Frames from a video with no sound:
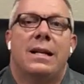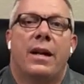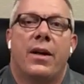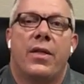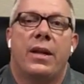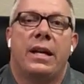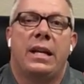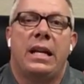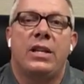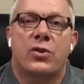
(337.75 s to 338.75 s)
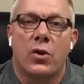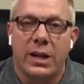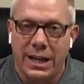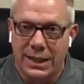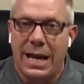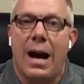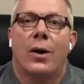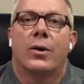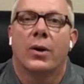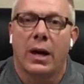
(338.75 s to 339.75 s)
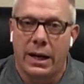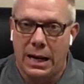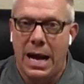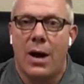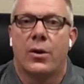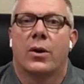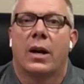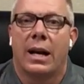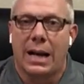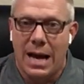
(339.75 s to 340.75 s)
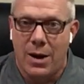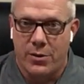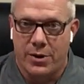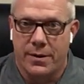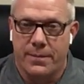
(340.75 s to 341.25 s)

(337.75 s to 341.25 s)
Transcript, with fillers: uh, it, he's going to get louder and louder and louder.